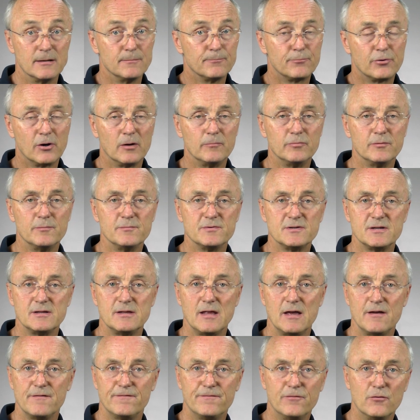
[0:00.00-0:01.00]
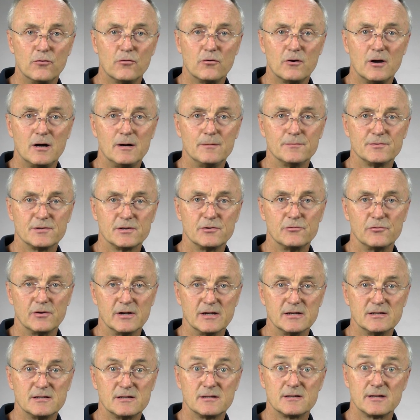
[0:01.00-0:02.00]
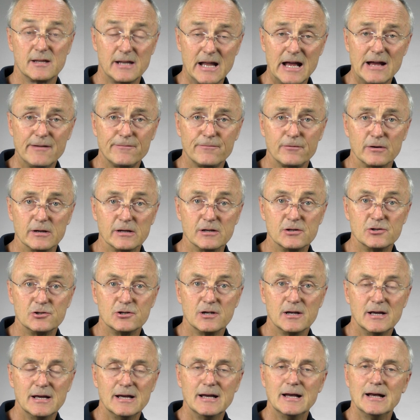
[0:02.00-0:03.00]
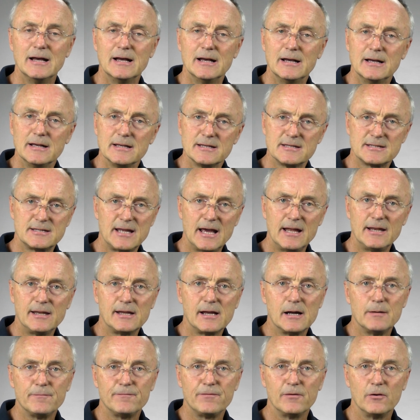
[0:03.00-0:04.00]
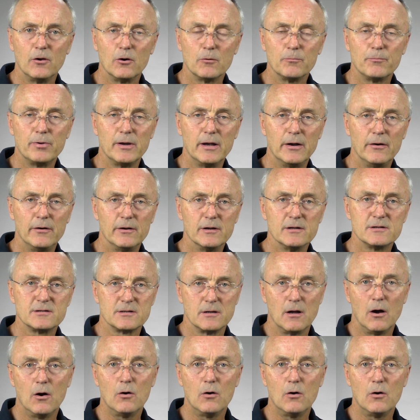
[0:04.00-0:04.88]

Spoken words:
and problems in their forearms and wrists than average. Standing up for long periods and